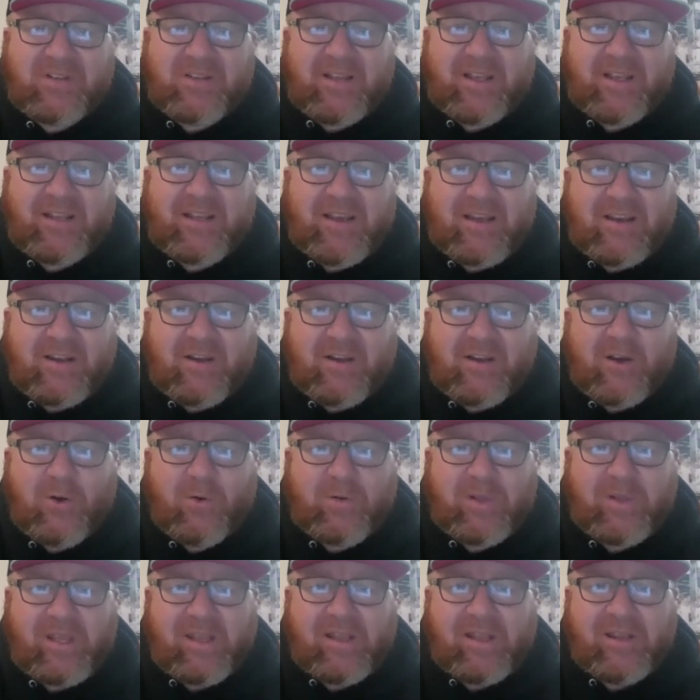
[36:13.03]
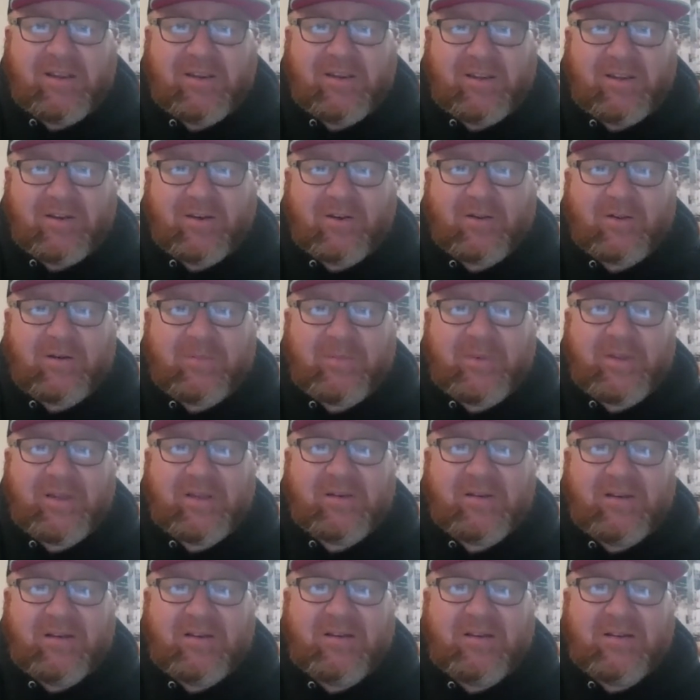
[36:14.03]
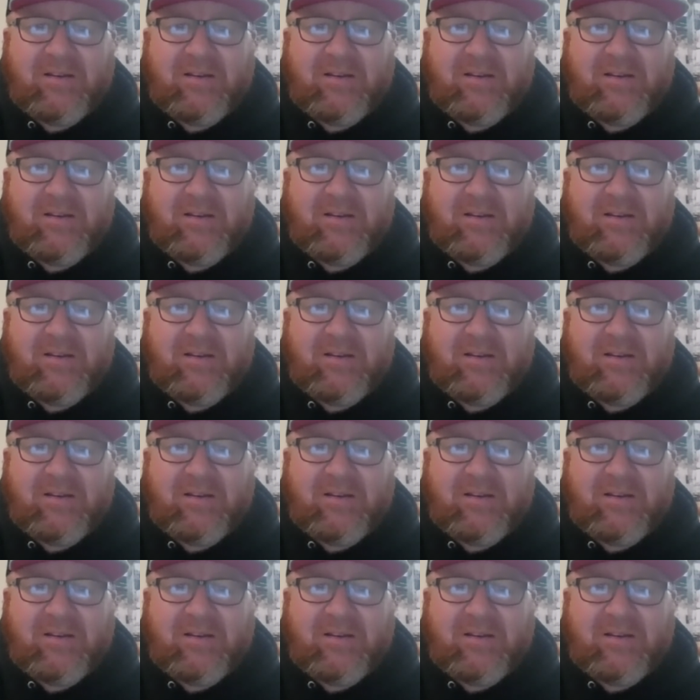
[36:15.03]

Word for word: Like kind of hokey, you know what I mean?